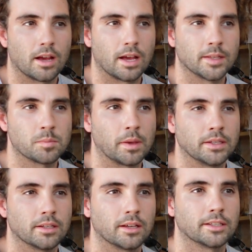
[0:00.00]
It's
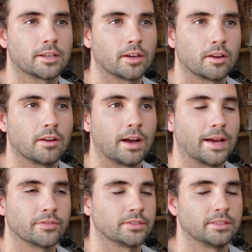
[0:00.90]
been like,
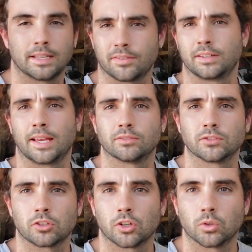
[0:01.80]
definitely haven't
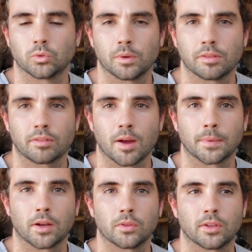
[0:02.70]
struggled with coming
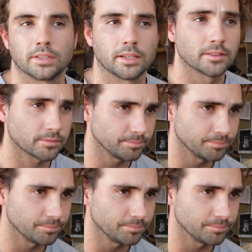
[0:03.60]
up with ideas,